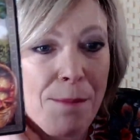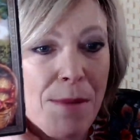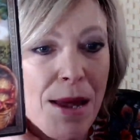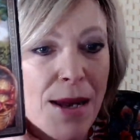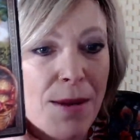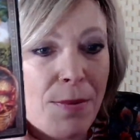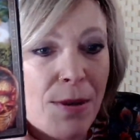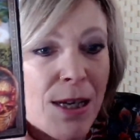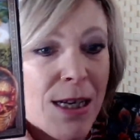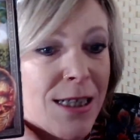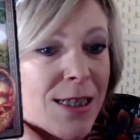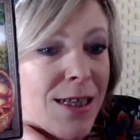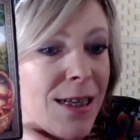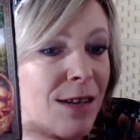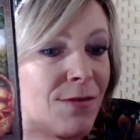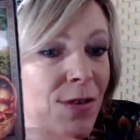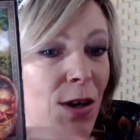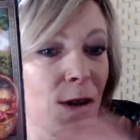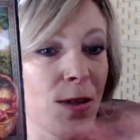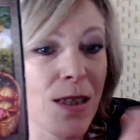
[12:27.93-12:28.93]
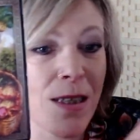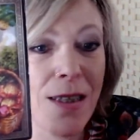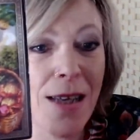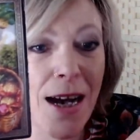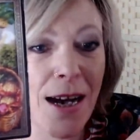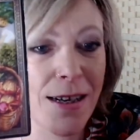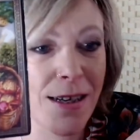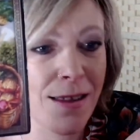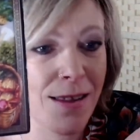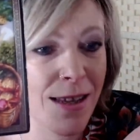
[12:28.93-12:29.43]
Maybe you didn't have all
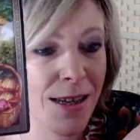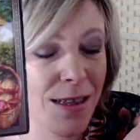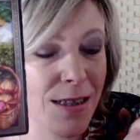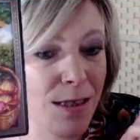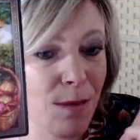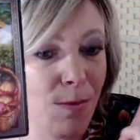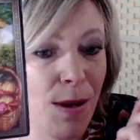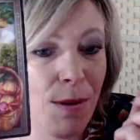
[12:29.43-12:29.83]
designer things.